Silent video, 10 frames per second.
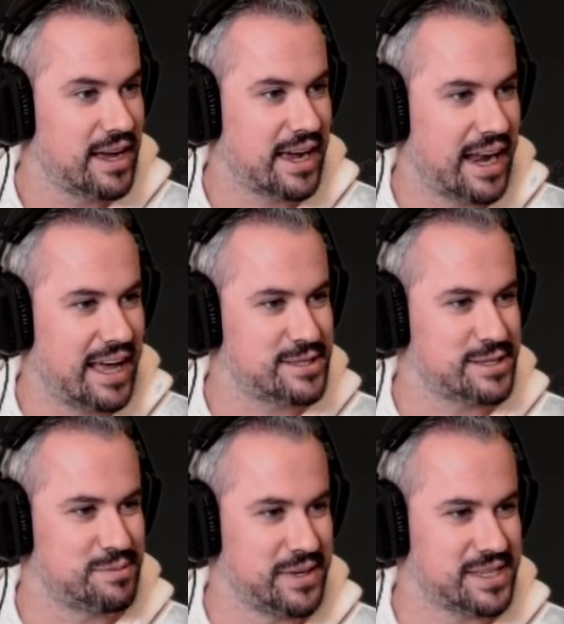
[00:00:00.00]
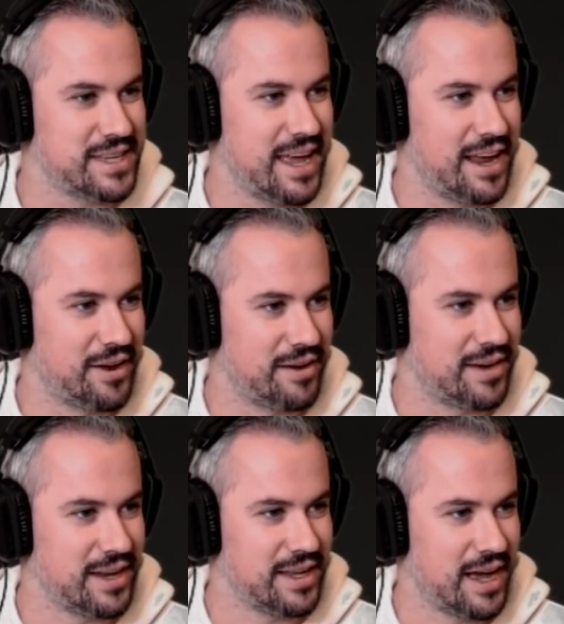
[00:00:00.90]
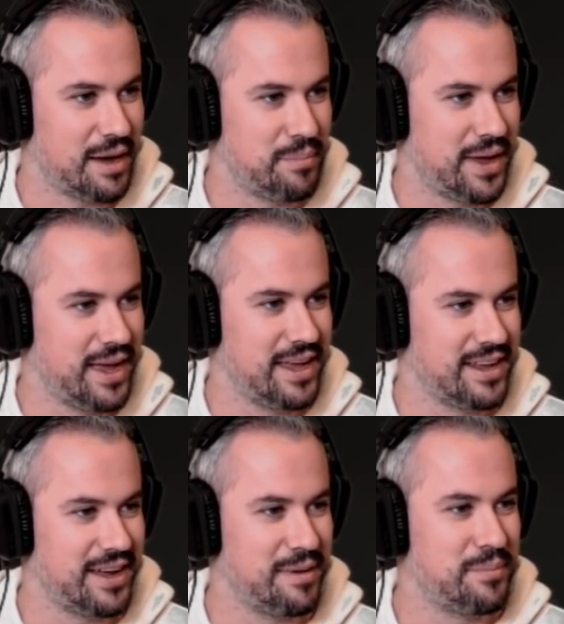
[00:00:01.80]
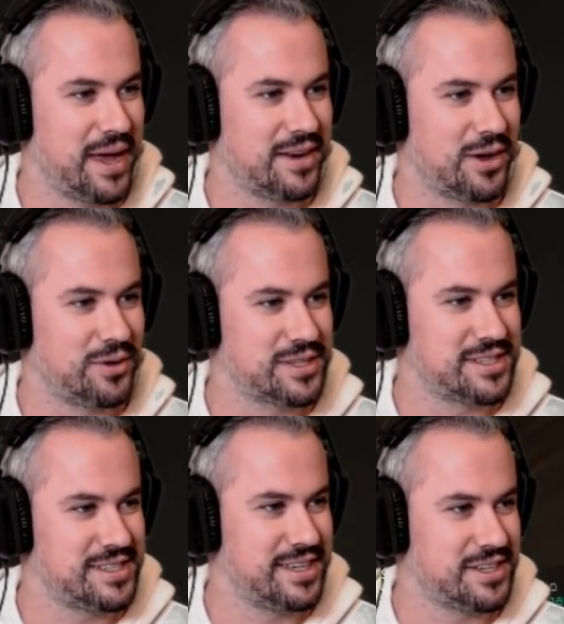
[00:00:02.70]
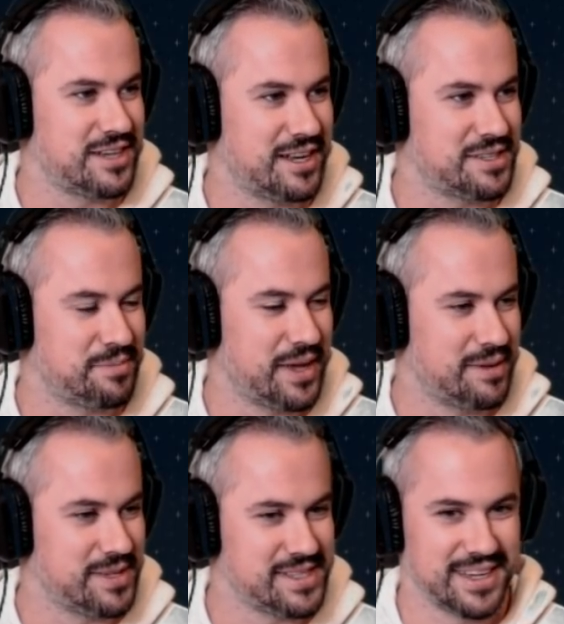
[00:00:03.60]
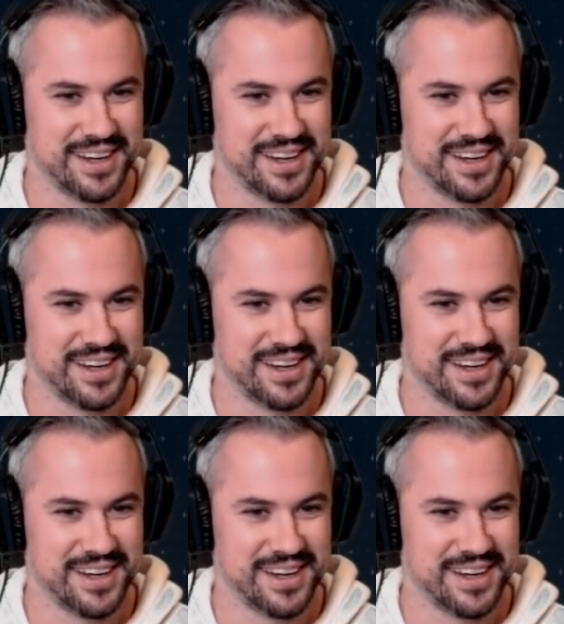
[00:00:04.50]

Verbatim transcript: Class dismissed. Get out already. I'm, pay I'm paid gold to teach, not to babysit.